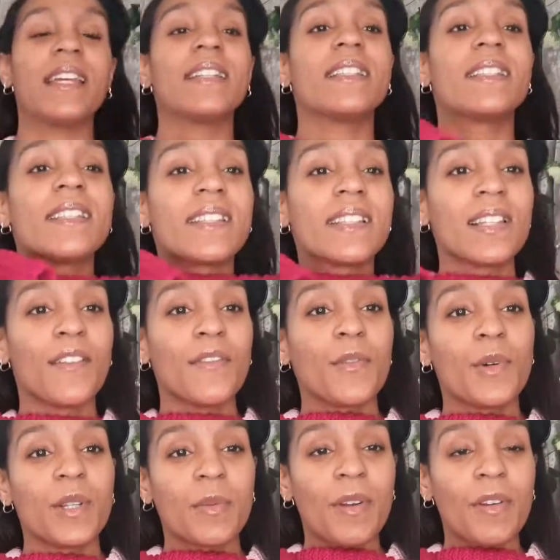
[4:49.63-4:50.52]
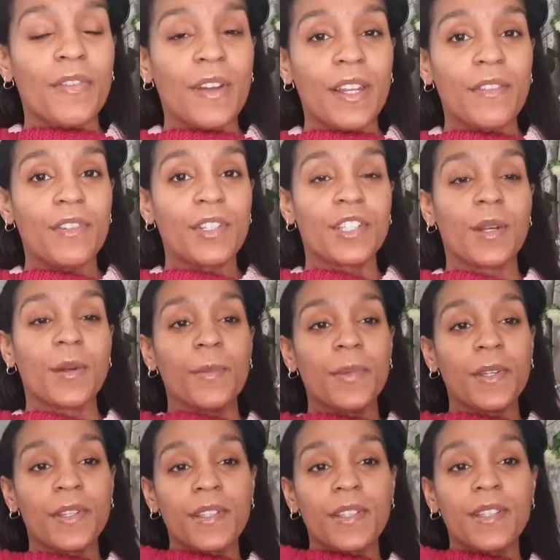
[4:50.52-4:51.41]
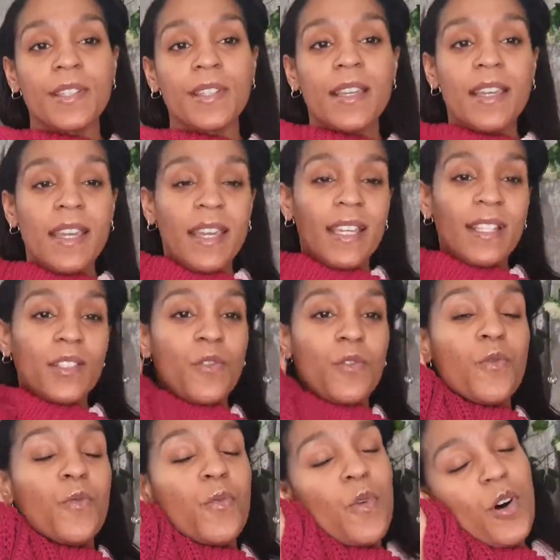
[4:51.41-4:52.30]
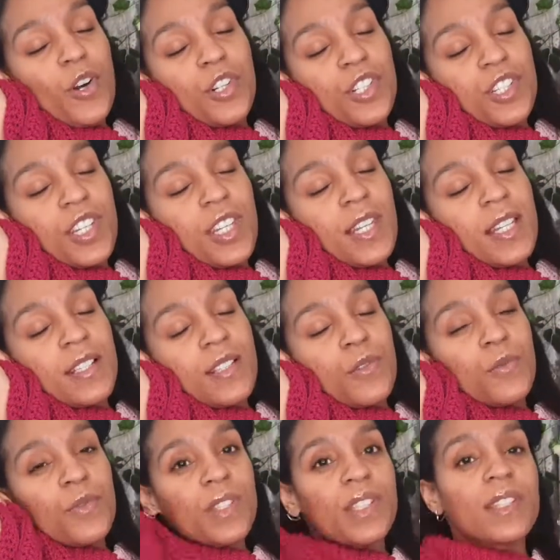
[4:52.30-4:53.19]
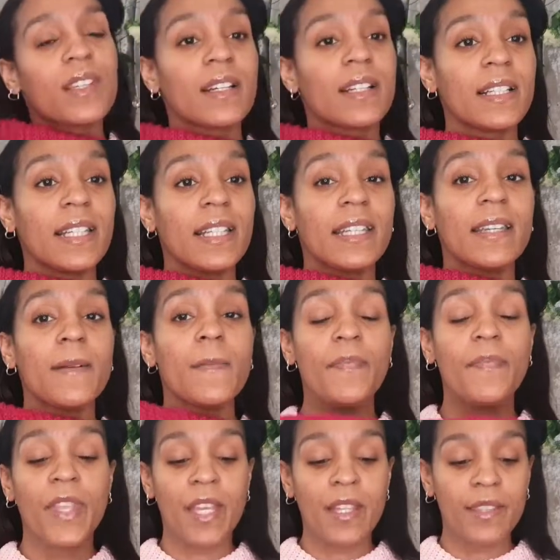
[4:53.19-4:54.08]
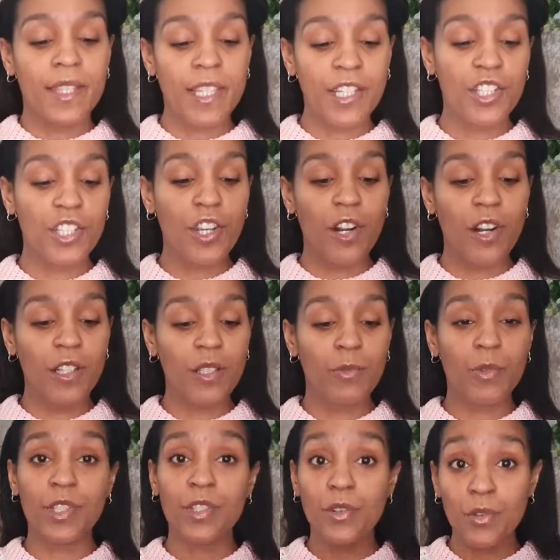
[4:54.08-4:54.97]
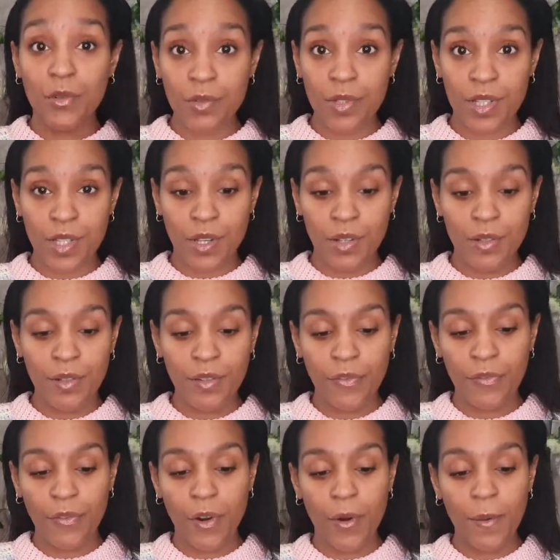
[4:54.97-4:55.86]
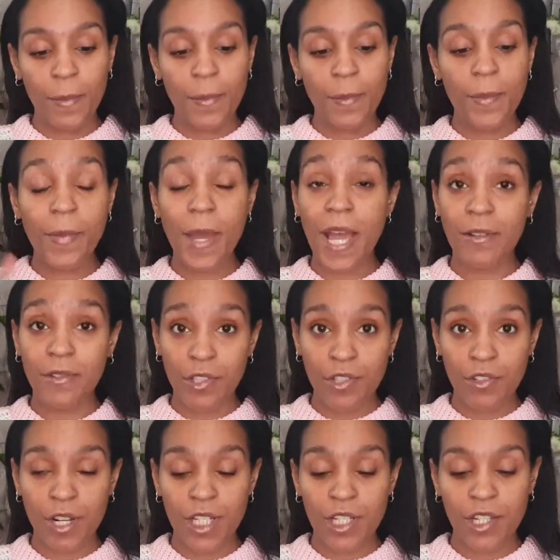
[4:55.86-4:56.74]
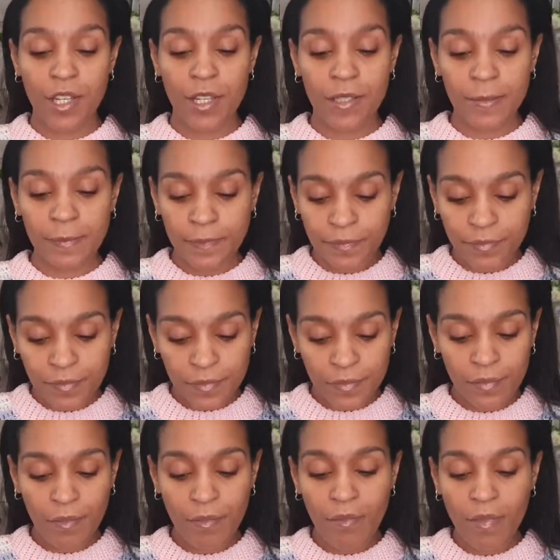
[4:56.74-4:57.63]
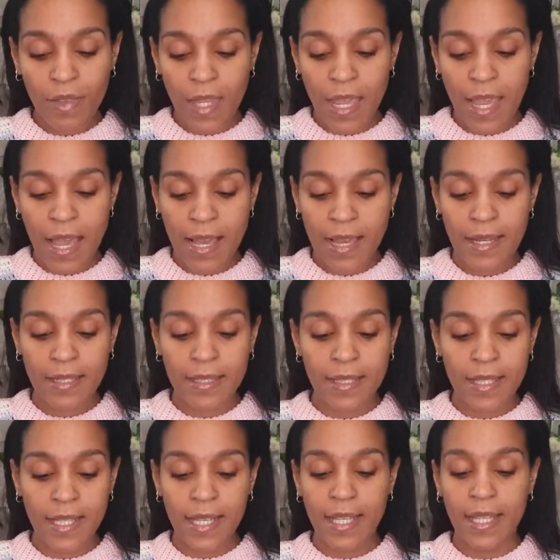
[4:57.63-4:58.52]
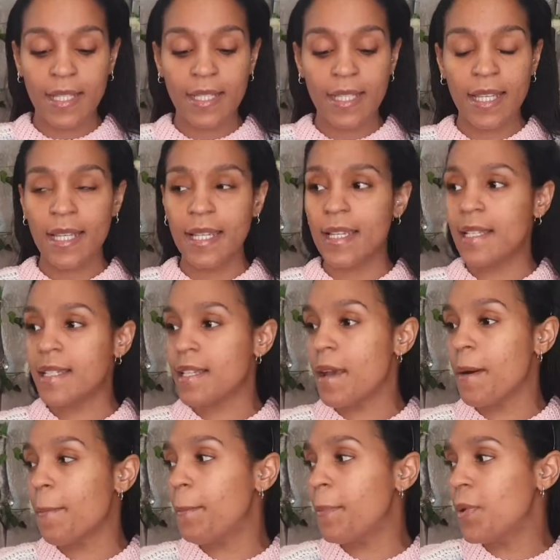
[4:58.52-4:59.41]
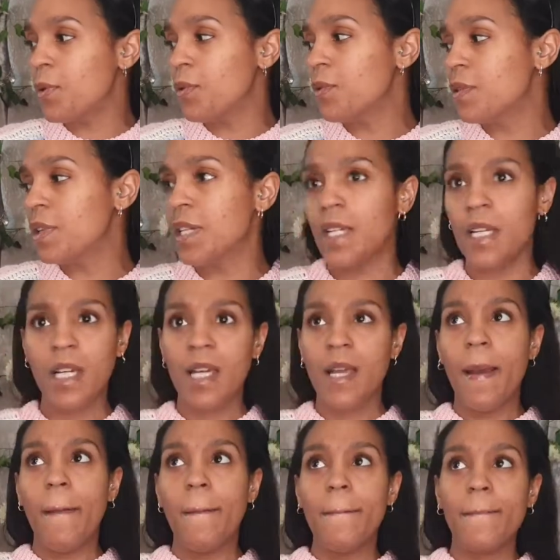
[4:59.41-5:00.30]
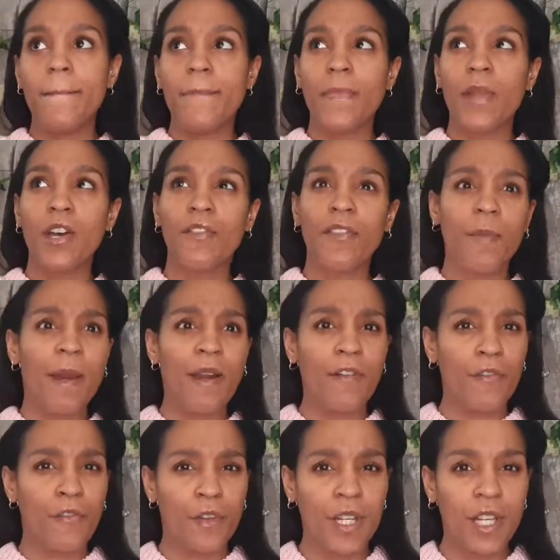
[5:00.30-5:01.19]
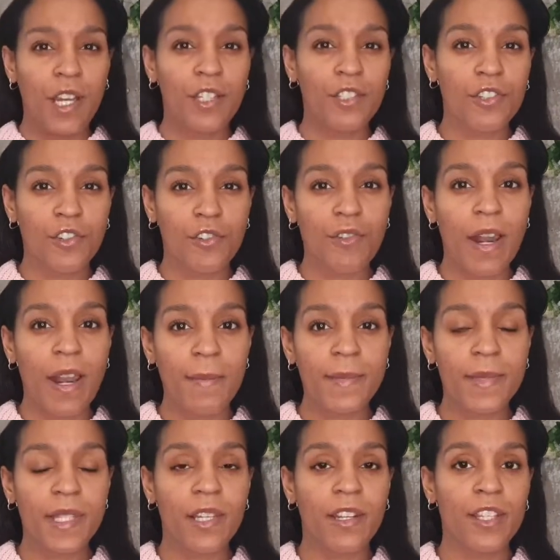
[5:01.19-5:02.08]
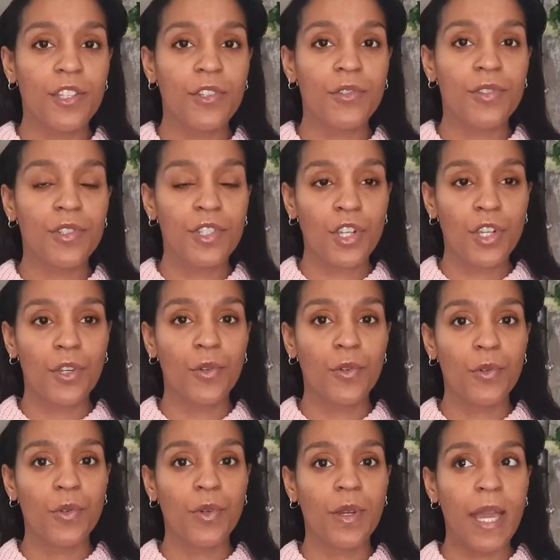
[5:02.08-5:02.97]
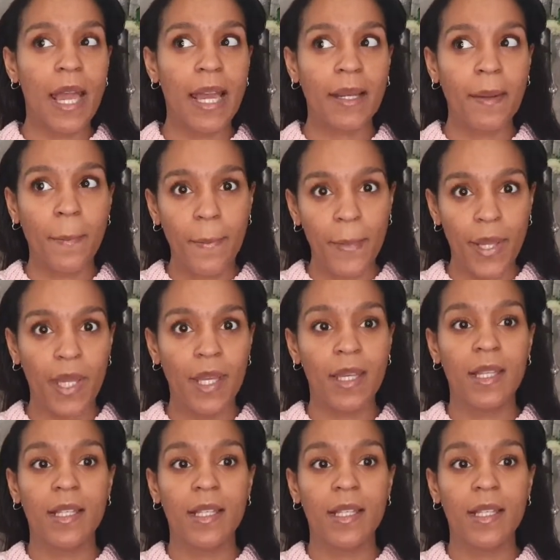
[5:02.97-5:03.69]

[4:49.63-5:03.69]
this is another one of my favourite jumpers. It's all washed and it's all snuggly. This yarn was also from Pound Stretcher, and it is a ball of about 300 grams, and I used 2 and a bit,